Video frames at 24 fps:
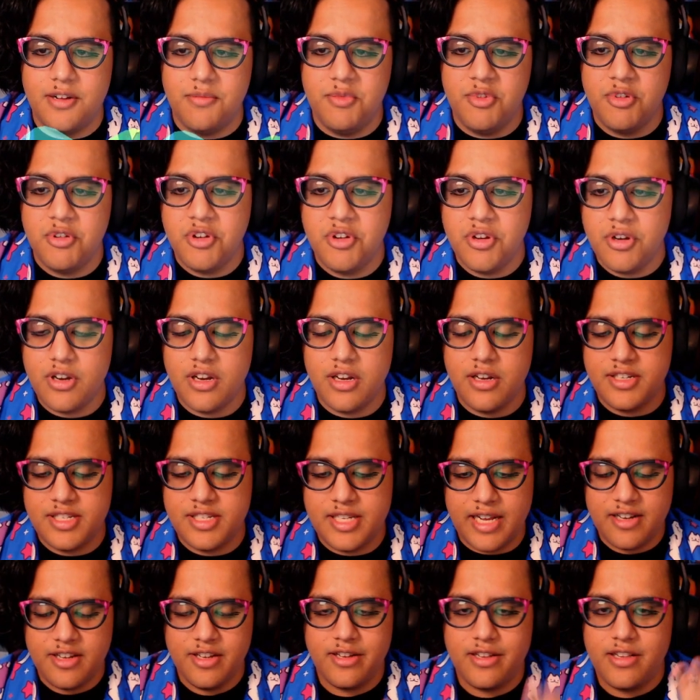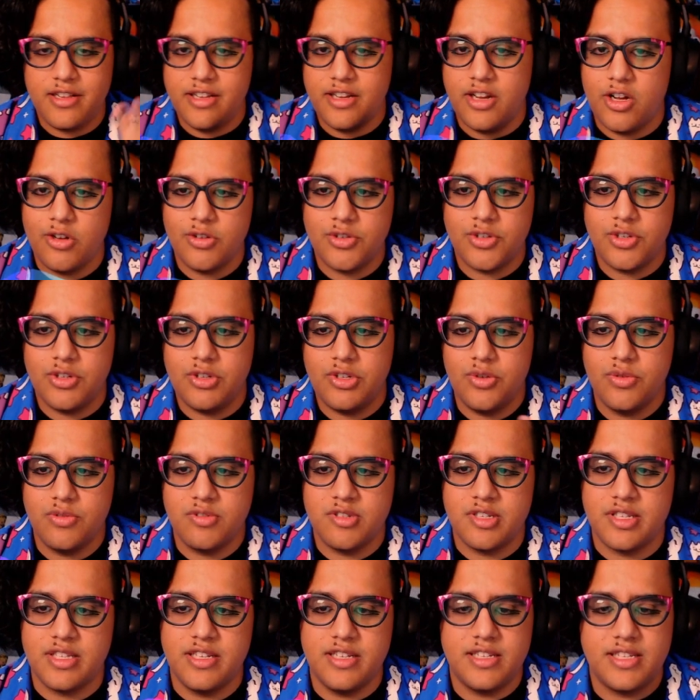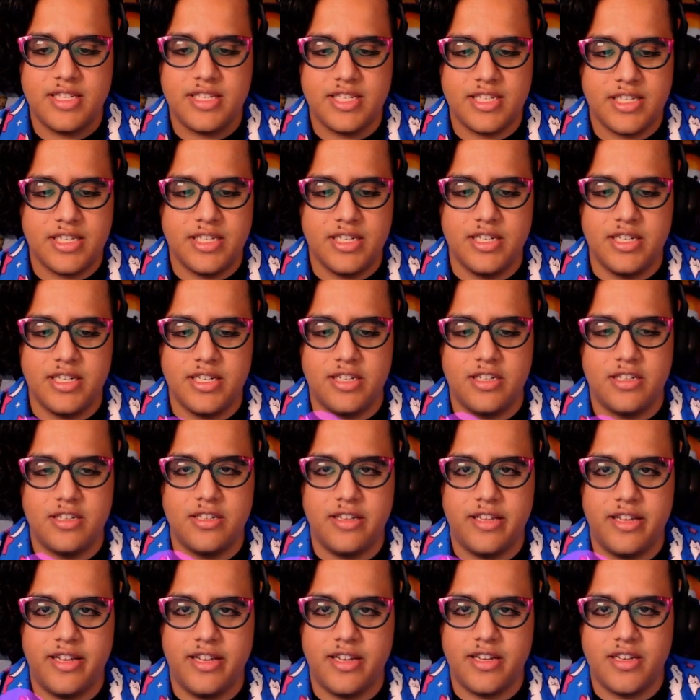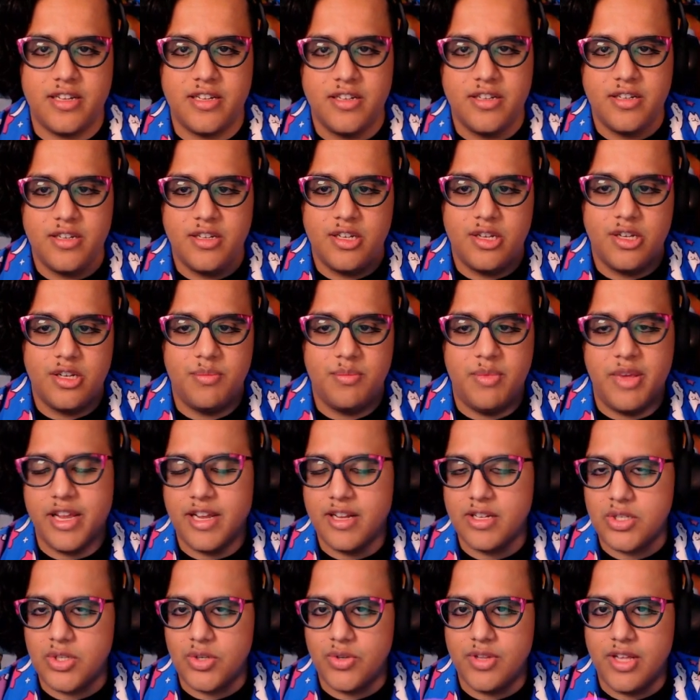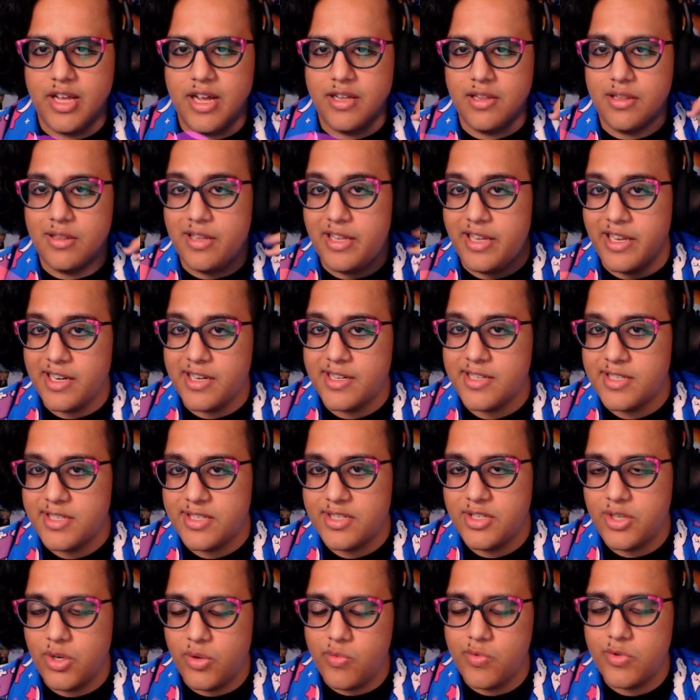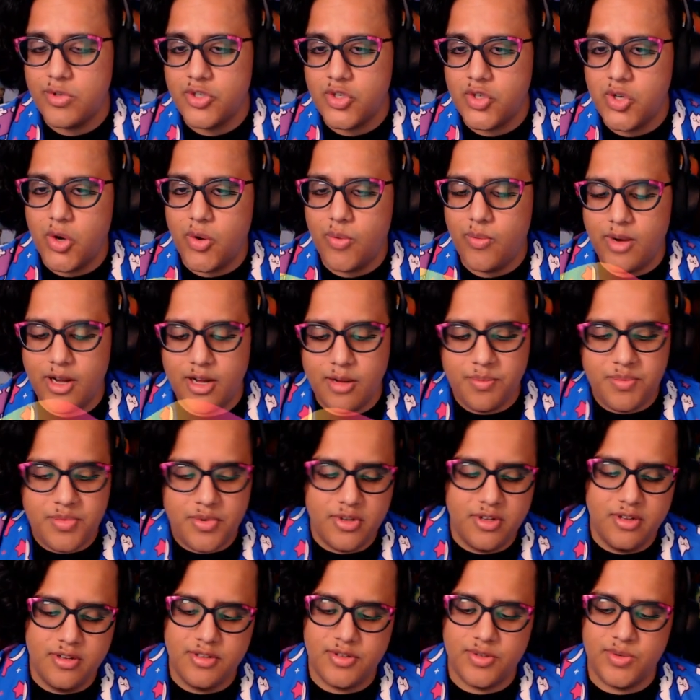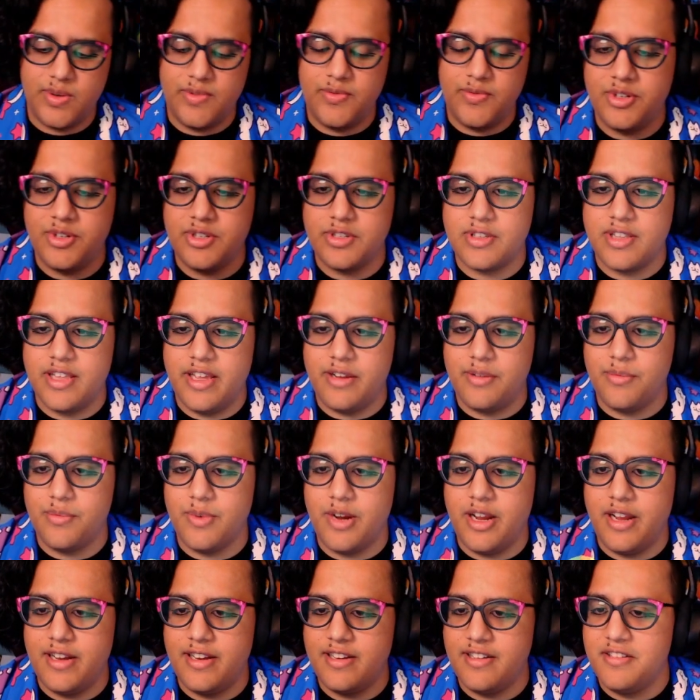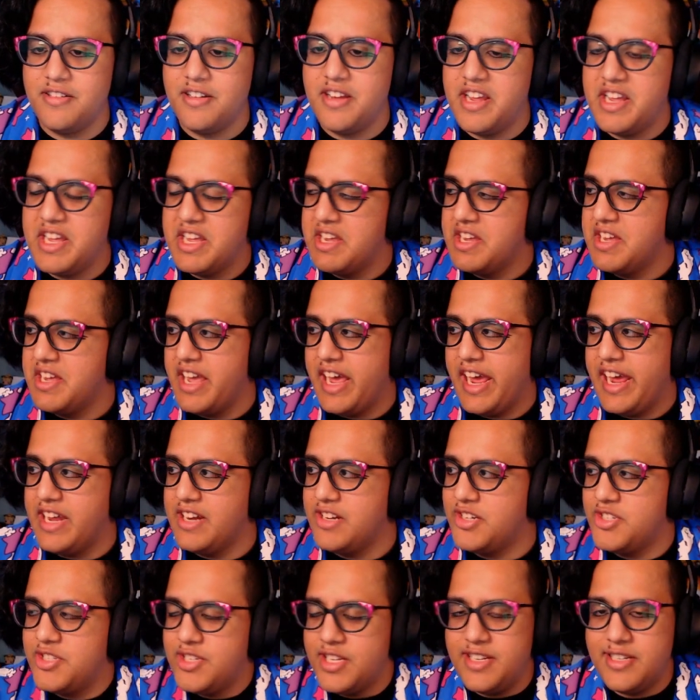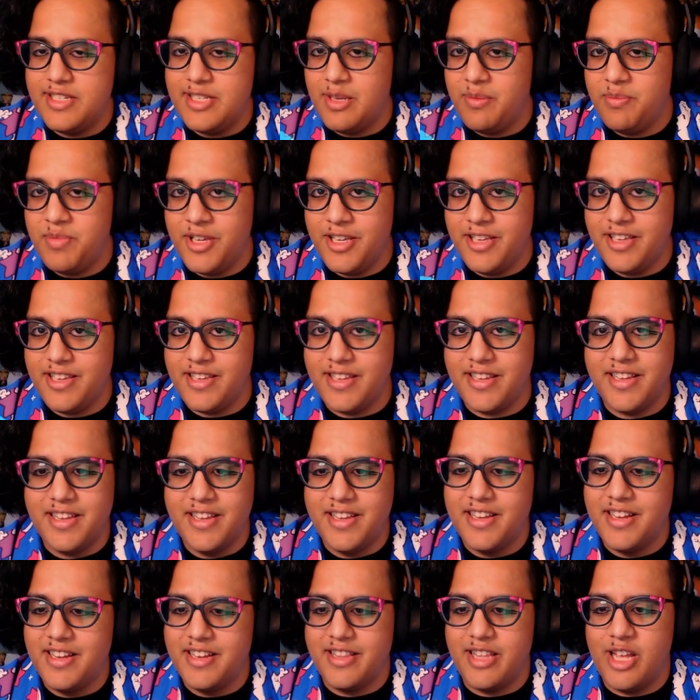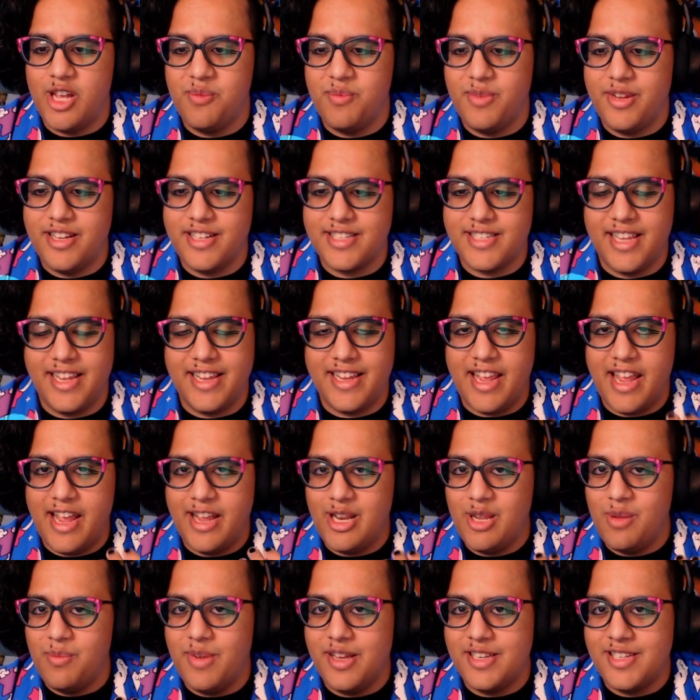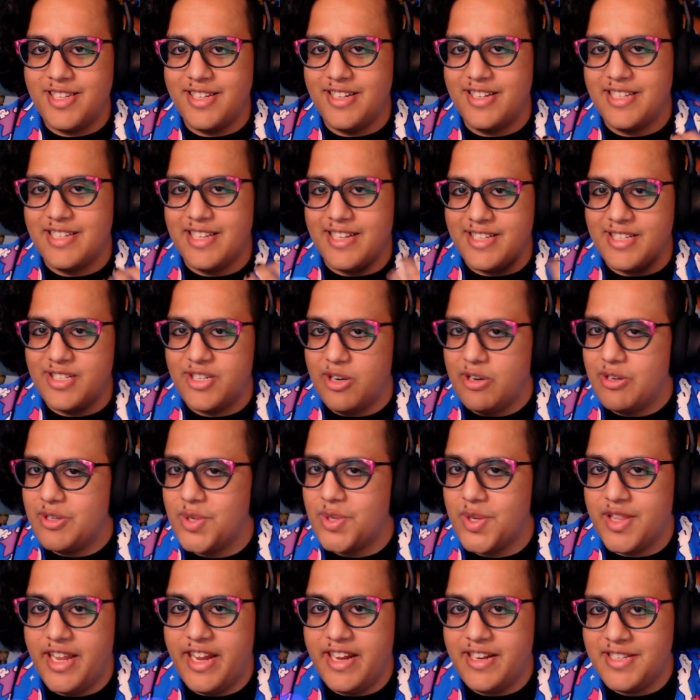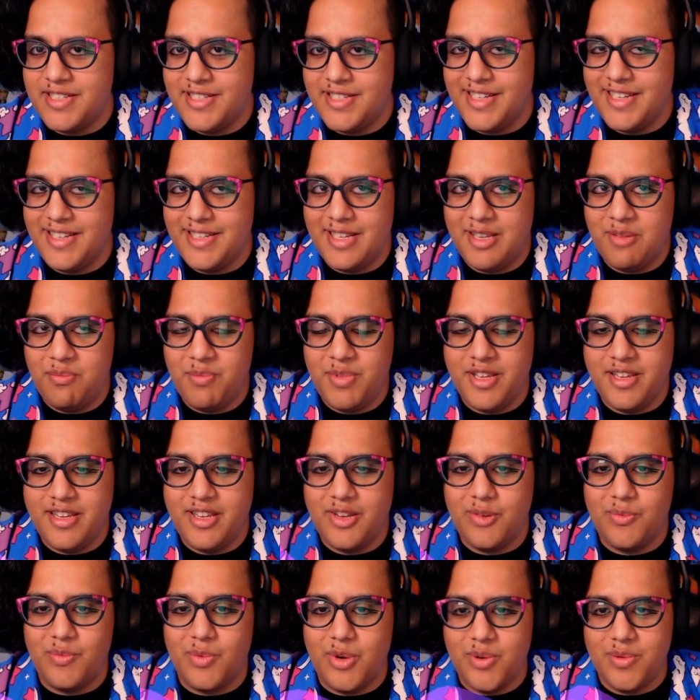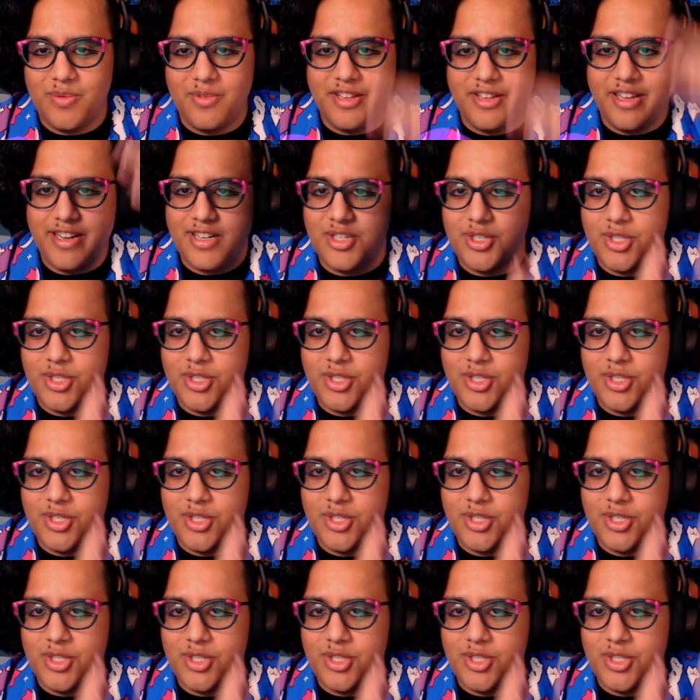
You could technically also use this to like make it so that links don't show up. So just like write HTTP, that means like any message that starts with HTTP won't like